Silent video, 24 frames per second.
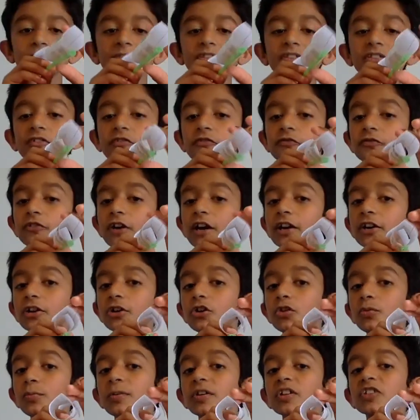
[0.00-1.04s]
the front
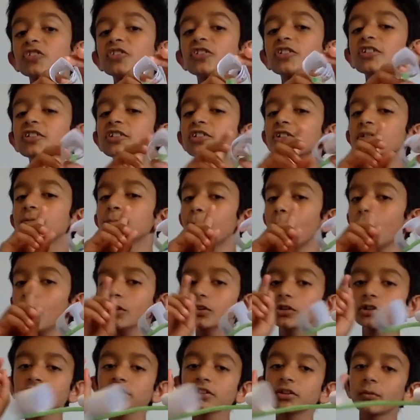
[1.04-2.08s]
hoop is
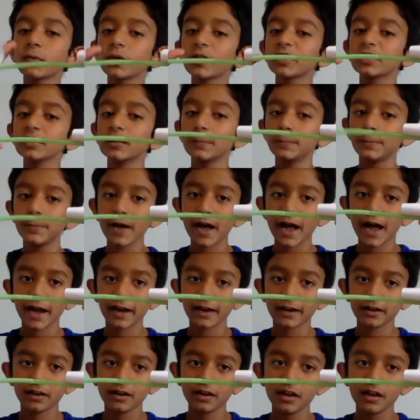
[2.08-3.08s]
smaller than the one in the back.